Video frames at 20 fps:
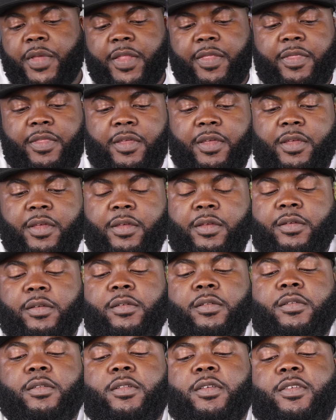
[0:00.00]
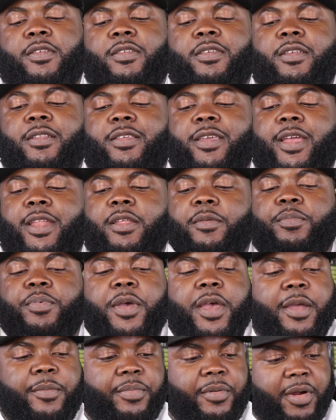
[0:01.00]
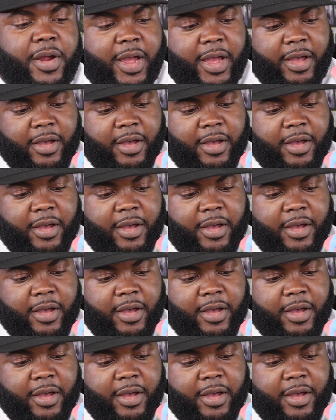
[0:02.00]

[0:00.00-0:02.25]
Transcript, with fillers: And then let's see, take the paper